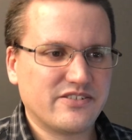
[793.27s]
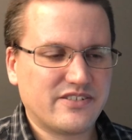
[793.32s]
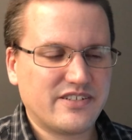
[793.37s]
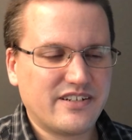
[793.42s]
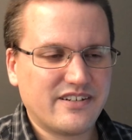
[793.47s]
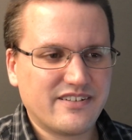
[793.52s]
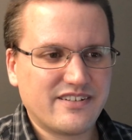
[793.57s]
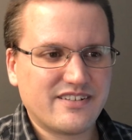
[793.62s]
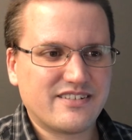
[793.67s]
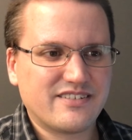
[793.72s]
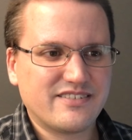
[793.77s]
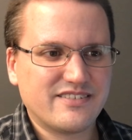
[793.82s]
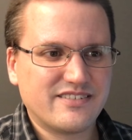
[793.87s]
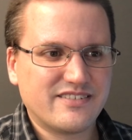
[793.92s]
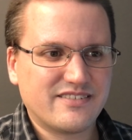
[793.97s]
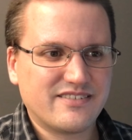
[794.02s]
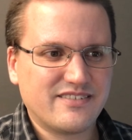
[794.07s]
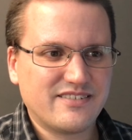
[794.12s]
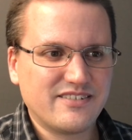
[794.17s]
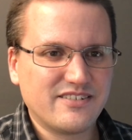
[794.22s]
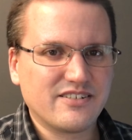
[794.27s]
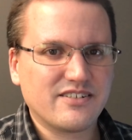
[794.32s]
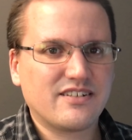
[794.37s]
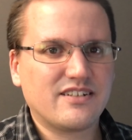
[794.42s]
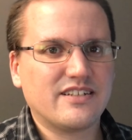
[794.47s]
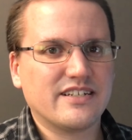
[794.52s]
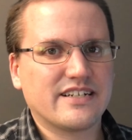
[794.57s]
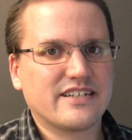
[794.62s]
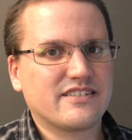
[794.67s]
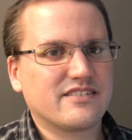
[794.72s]
You'll hear these little
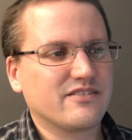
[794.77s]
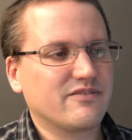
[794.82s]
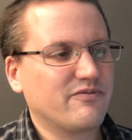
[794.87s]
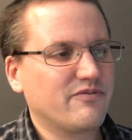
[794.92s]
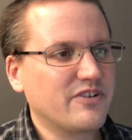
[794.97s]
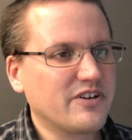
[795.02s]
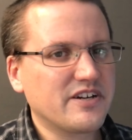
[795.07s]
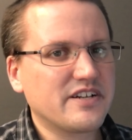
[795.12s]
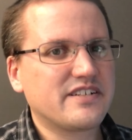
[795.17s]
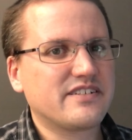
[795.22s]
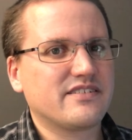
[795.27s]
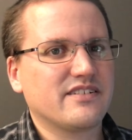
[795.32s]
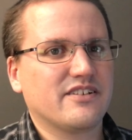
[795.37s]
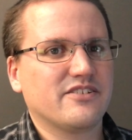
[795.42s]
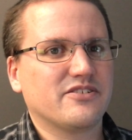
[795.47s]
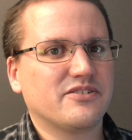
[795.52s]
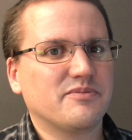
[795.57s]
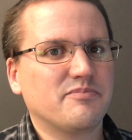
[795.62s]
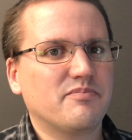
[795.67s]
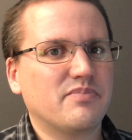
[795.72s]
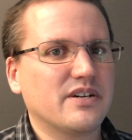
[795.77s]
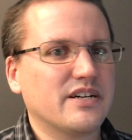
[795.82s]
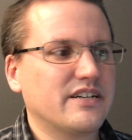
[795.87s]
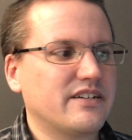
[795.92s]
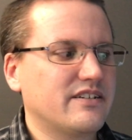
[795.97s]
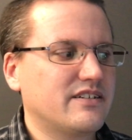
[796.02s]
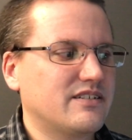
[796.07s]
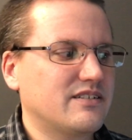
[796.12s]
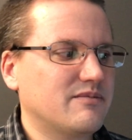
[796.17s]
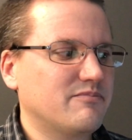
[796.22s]
clicks. They're very subtle,
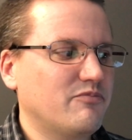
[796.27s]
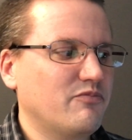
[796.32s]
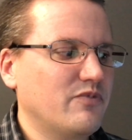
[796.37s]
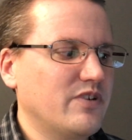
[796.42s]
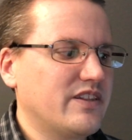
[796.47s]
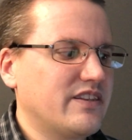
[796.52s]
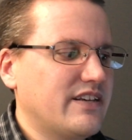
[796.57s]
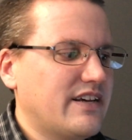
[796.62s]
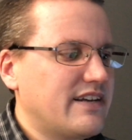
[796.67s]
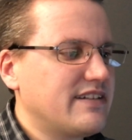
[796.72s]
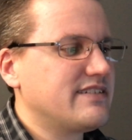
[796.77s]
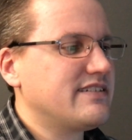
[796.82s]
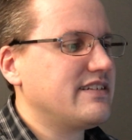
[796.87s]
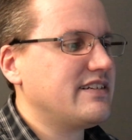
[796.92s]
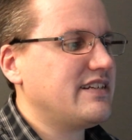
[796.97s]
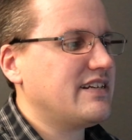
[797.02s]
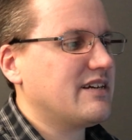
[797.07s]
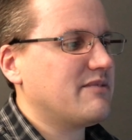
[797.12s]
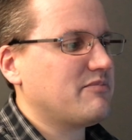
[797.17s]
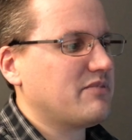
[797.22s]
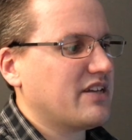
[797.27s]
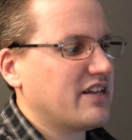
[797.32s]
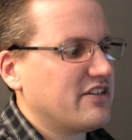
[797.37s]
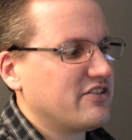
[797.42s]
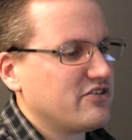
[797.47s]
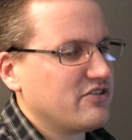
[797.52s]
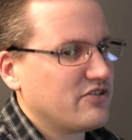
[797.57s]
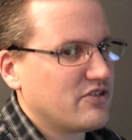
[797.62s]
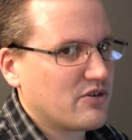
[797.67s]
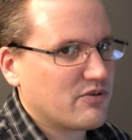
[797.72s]
but with the STM
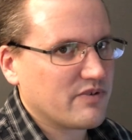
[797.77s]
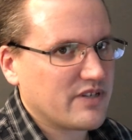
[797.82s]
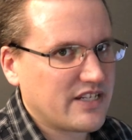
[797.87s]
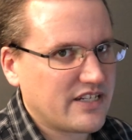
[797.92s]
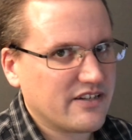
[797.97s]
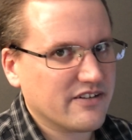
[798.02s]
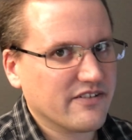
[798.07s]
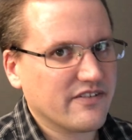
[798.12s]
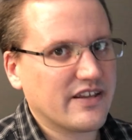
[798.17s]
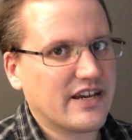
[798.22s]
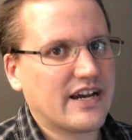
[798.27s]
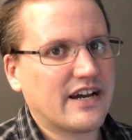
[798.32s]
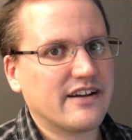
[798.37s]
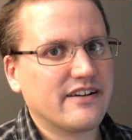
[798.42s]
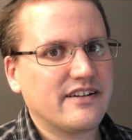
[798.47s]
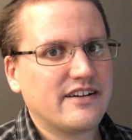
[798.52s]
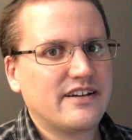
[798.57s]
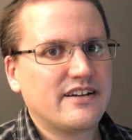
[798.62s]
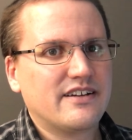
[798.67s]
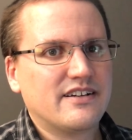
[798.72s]
lens, you don't hear that.